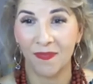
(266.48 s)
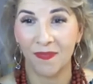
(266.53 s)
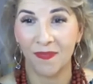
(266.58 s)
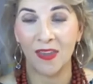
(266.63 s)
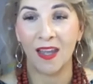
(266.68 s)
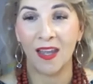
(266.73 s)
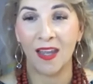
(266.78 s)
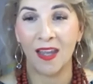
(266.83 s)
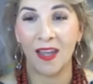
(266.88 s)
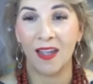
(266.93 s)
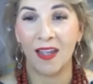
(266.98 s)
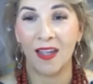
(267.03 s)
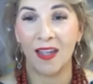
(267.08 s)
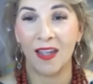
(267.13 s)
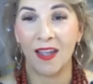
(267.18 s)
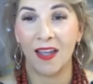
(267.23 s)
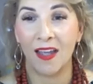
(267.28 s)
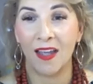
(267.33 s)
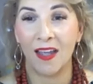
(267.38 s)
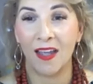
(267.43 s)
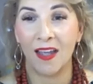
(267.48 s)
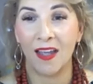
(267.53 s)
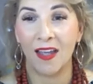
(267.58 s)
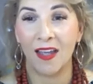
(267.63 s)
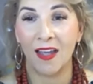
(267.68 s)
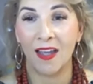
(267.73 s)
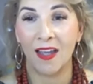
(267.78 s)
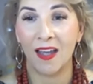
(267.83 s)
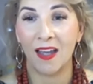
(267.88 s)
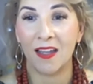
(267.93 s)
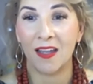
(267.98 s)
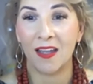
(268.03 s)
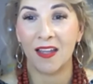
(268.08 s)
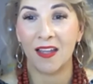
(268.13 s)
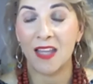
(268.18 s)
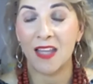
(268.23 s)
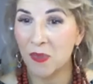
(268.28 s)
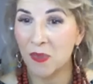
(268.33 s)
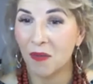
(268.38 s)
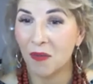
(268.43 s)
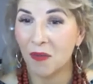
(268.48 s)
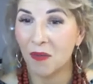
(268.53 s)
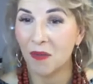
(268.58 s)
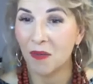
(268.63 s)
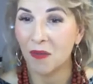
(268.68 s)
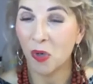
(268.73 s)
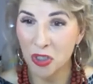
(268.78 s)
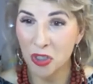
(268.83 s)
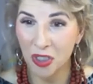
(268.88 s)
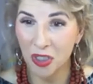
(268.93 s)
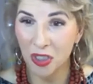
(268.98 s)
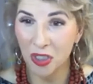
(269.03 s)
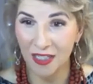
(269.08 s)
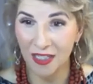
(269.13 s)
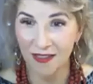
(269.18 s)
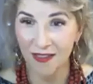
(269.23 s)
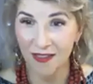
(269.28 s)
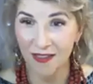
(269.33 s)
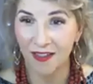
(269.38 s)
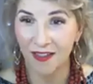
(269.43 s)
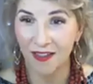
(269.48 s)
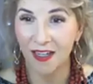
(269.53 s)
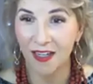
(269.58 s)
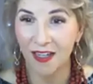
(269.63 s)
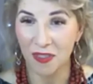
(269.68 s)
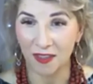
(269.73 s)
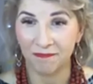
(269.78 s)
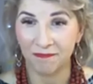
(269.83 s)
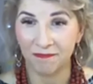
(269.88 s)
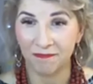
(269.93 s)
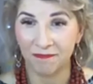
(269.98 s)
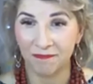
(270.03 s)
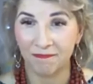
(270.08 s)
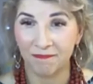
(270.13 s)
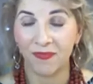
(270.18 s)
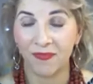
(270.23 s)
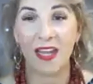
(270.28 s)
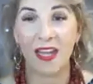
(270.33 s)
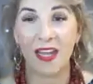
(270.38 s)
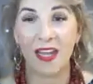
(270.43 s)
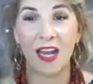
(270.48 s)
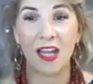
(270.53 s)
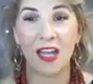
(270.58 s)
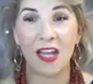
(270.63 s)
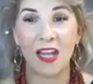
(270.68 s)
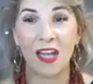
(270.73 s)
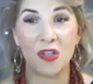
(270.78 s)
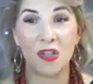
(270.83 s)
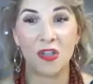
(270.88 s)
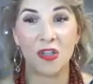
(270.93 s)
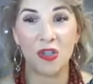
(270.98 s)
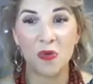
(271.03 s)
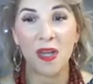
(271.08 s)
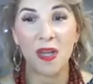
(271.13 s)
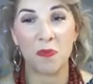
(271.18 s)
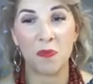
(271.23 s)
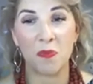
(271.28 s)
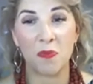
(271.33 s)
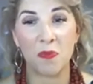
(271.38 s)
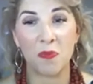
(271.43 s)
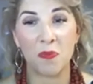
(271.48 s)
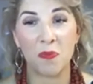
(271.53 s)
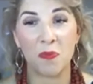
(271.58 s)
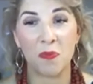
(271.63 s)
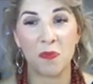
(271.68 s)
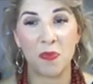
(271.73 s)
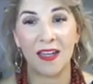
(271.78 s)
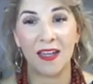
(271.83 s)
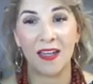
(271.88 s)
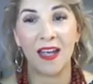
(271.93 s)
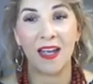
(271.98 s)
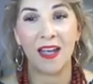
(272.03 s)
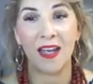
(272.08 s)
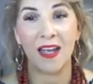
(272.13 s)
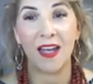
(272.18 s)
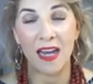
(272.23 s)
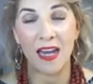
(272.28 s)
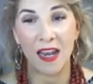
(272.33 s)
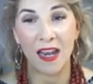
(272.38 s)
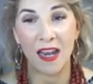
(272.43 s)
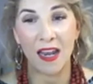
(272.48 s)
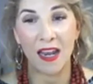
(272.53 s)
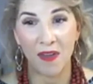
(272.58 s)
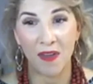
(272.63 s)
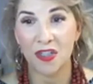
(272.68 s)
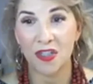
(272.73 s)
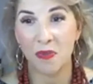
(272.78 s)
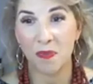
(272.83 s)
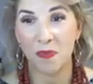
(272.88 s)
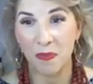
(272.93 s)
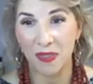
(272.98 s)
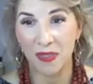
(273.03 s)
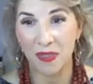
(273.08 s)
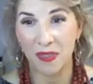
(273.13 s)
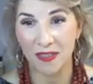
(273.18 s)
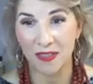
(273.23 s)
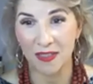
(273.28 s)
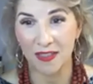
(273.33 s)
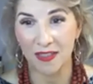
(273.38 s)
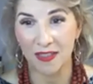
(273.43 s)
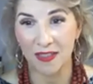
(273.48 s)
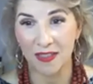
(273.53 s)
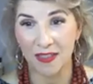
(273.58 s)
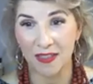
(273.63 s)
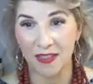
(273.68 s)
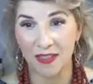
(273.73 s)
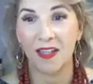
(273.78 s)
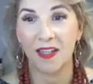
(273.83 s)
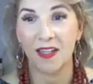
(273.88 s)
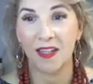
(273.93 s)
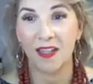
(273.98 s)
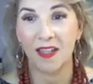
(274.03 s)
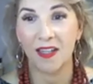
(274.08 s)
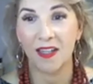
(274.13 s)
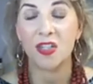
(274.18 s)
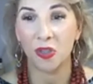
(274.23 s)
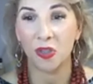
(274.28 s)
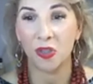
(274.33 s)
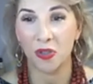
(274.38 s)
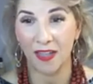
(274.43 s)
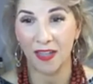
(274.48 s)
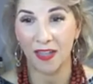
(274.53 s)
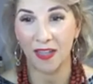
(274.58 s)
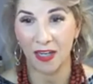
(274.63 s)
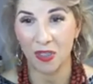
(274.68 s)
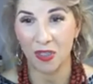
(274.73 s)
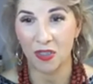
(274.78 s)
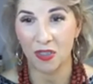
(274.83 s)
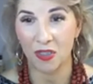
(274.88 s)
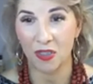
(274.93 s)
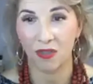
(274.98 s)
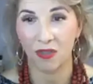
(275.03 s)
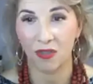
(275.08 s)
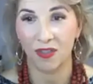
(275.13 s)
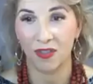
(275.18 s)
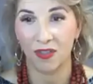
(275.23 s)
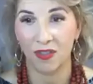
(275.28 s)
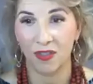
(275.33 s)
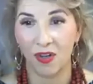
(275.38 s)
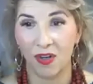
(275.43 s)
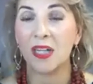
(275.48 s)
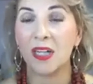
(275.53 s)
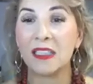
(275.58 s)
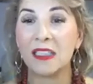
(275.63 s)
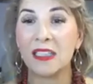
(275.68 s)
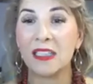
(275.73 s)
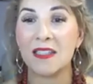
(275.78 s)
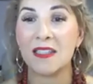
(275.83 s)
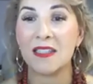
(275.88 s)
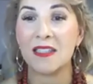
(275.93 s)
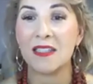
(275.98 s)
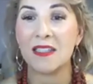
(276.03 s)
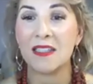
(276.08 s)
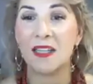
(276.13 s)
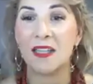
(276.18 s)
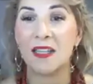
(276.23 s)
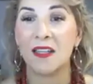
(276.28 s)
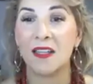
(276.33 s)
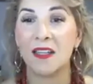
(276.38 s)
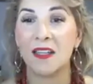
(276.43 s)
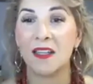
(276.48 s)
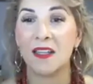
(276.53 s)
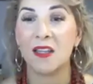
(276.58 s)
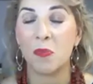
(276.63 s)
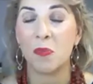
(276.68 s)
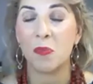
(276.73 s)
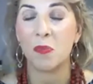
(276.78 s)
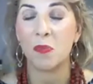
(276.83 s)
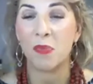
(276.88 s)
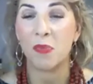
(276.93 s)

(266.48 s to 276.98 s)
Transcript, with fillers: They speak Portuguese in Brazil, and I knew it would be an advantage to my business to learn the language, or at least the basic structure of it.